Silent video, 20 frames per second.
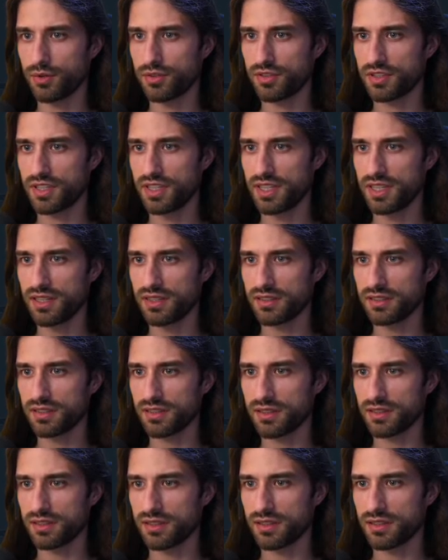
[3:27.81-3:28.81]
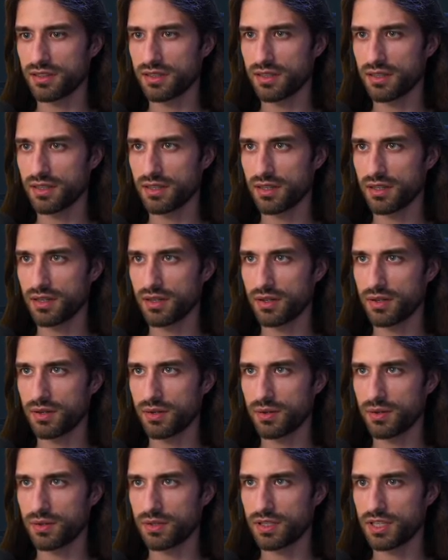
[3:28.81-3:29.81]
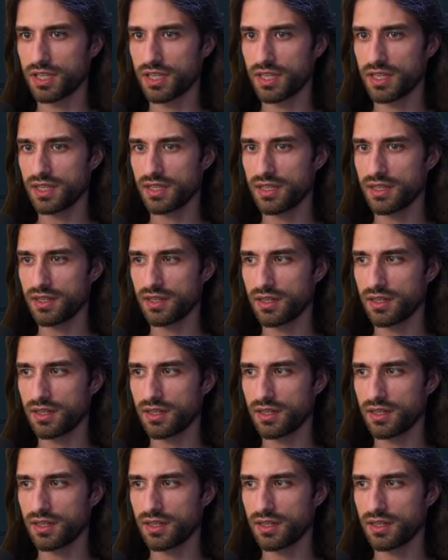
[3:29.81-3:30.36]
skills. Okay.